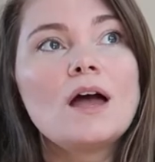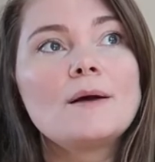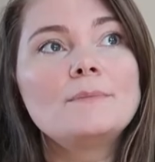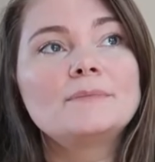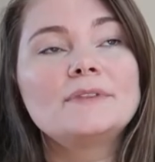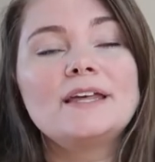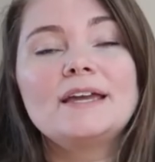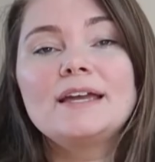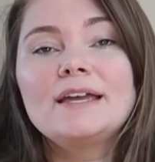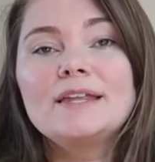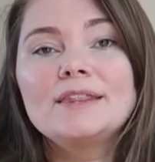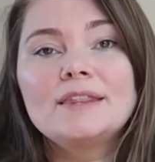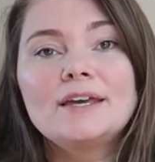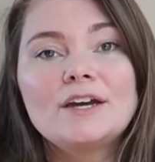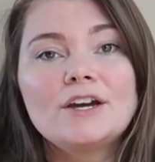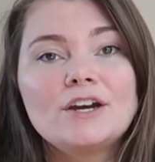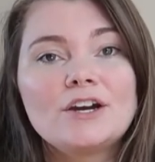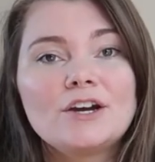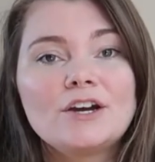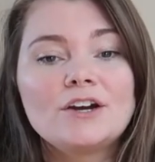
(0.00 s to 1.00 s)
laying
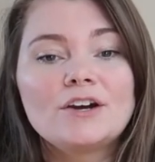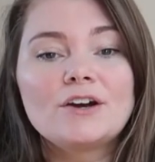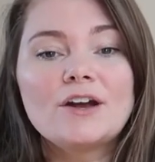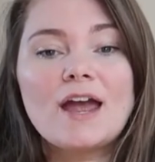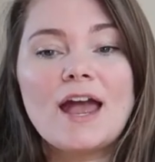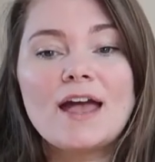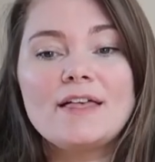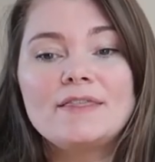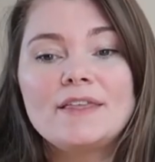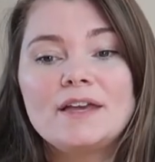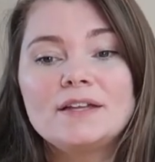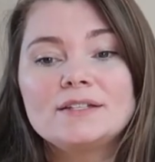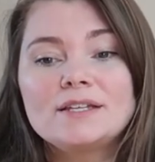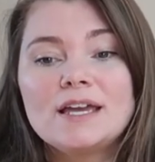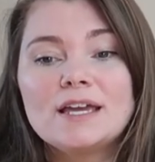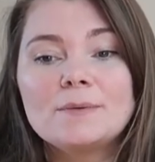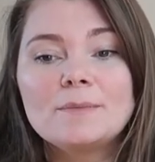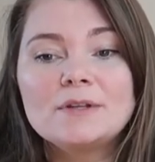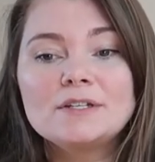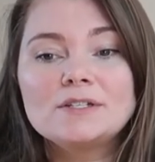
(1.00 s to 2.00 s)
there and they
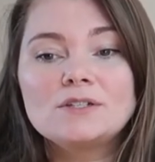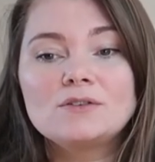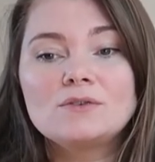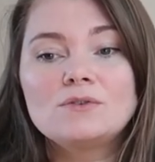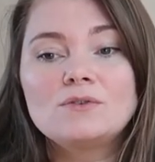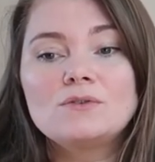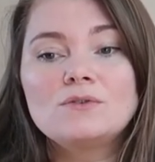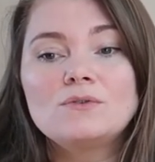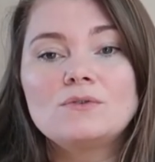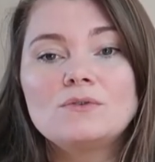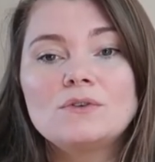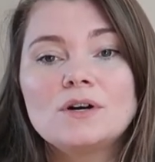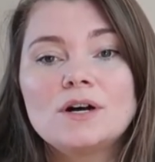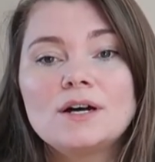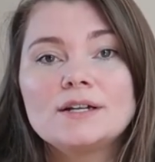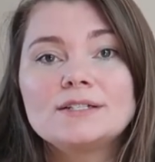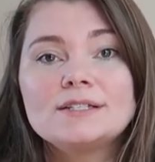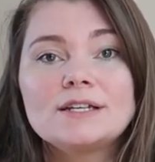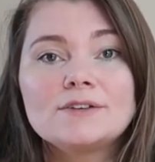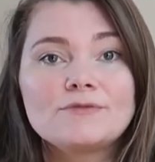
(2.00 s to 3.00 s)
take me to
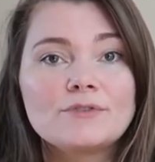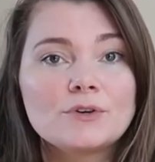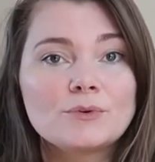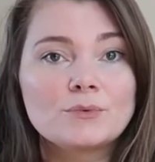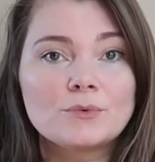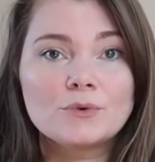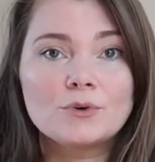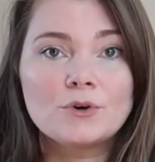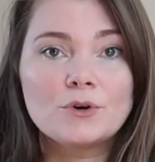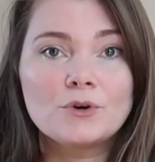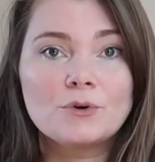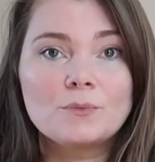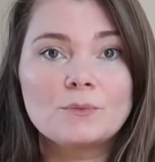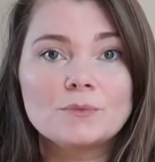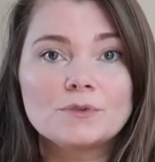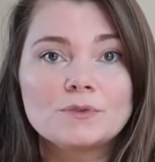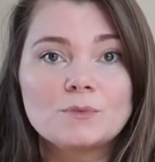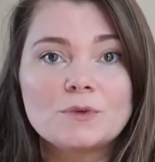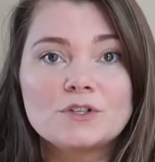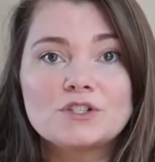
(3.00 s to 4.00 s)
a different room
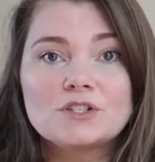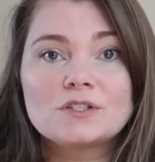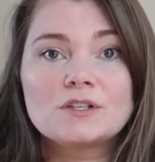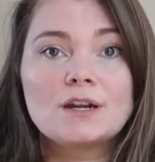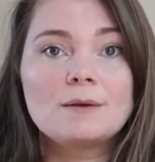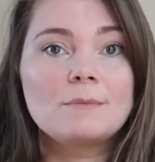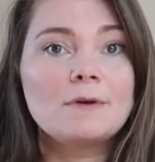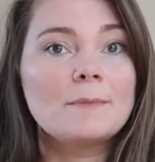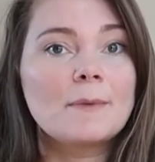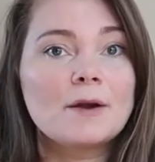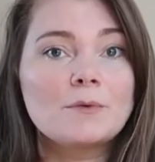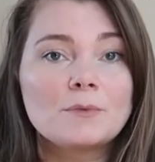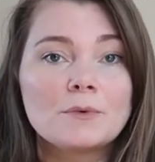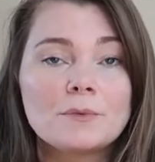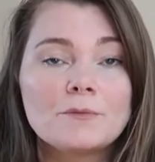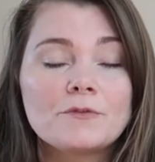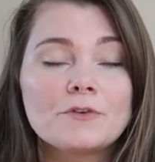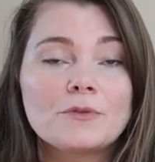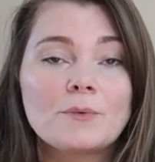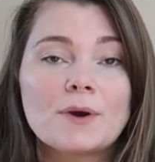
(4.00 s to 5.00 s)
which is going to be my
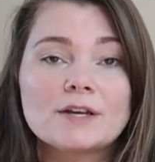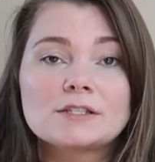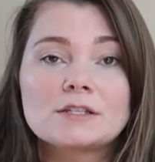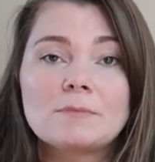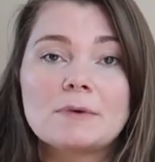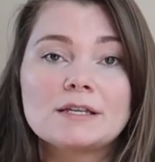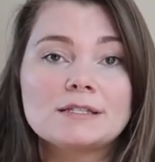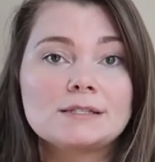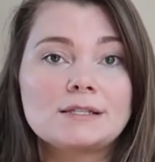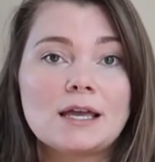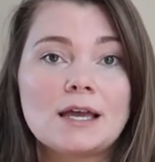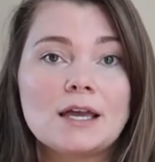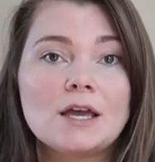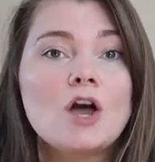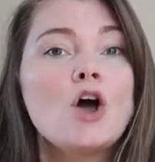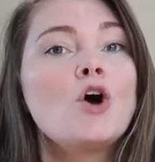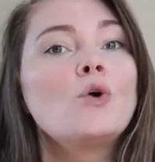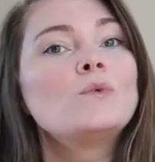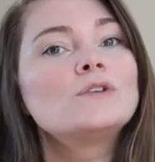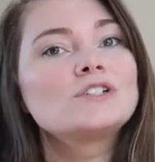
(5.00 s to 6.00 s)
room for the rest of my
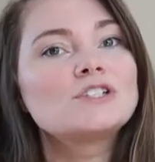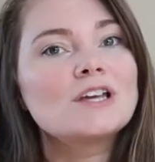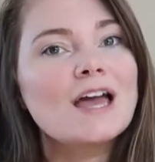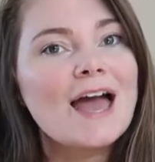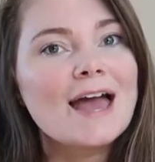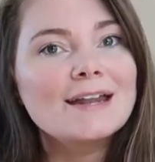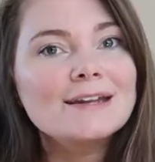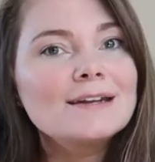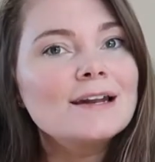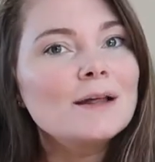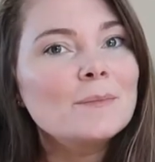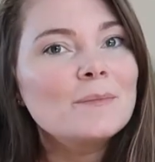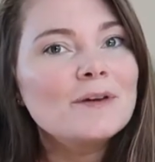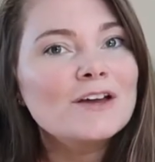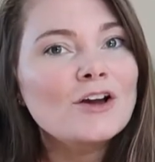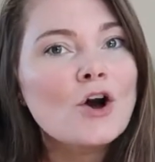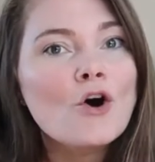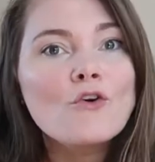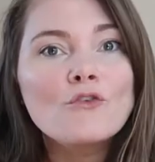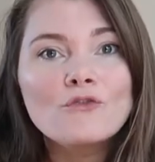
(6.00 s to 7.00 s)
stay which ended up
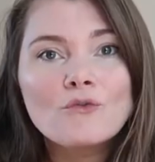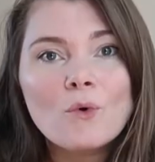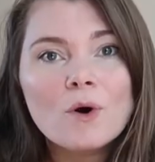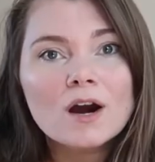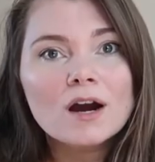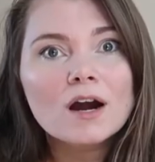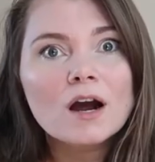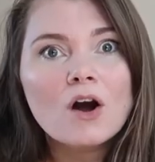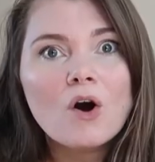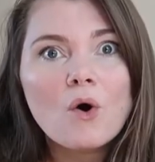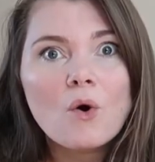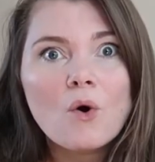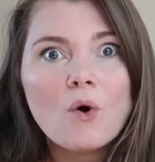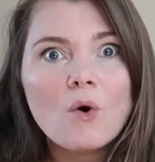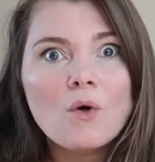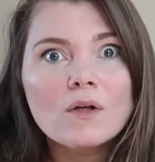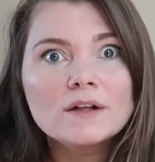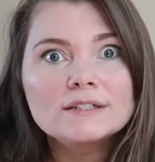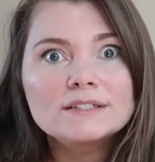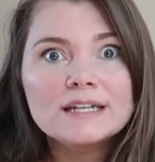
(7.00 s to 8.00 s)
being four
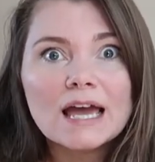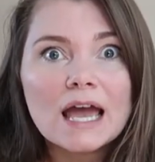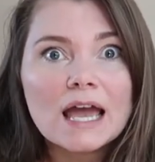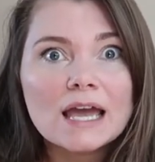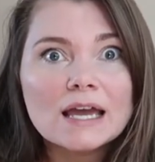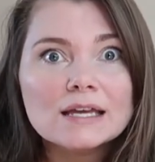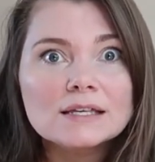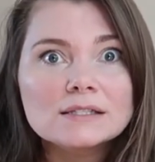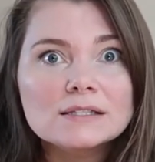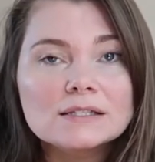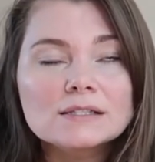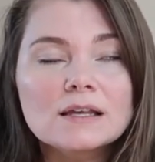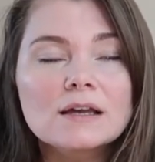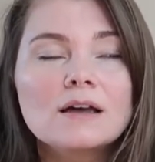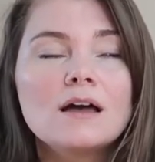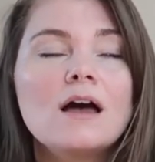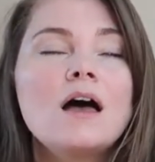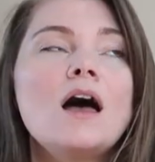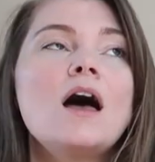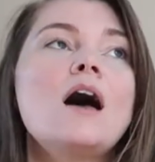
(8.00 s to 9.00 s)
full days
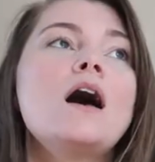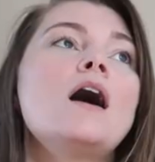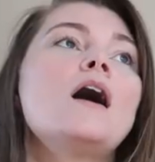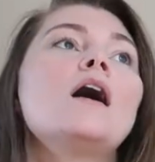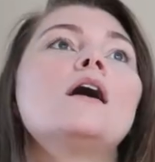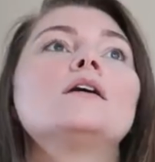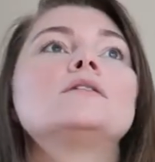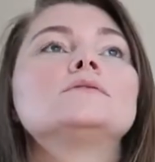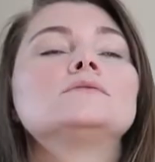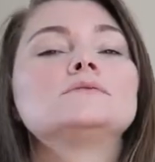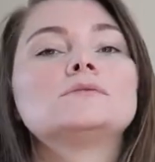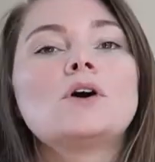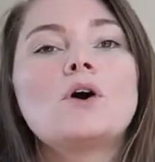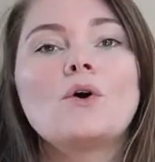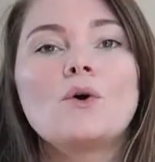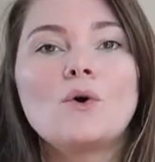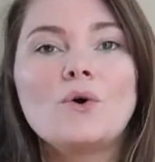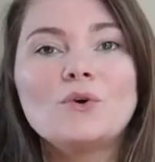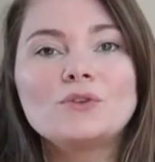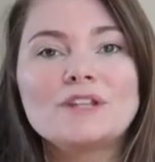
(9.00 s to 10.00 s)

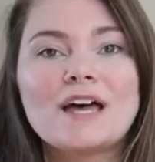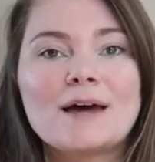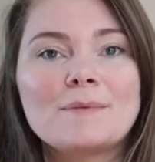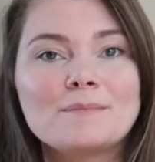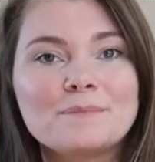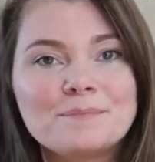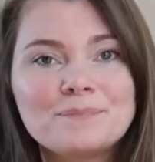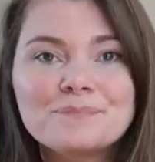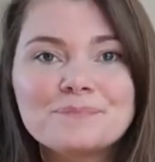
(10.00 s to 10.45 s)
oh hold on